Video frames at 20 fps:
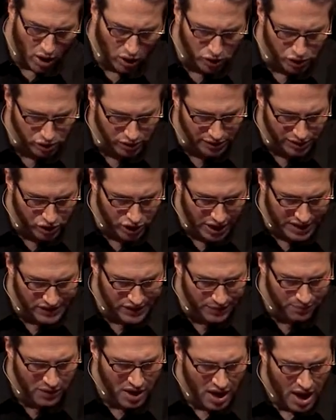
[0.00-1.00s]
partial
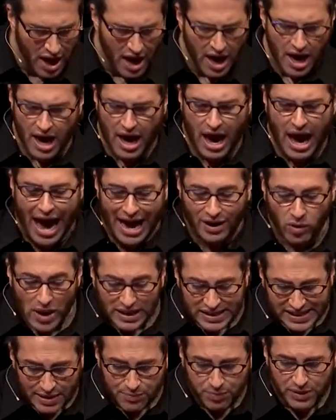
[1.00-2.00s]
ingest. And
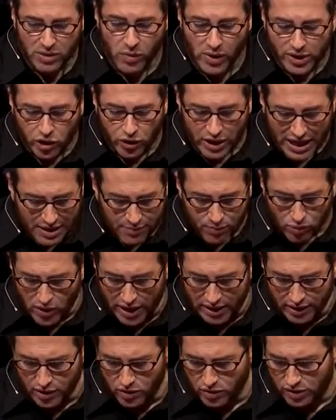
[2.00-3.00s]
quite simply, when you're in
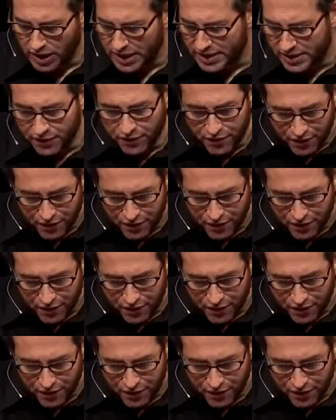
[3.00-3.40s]
Prelude, it's a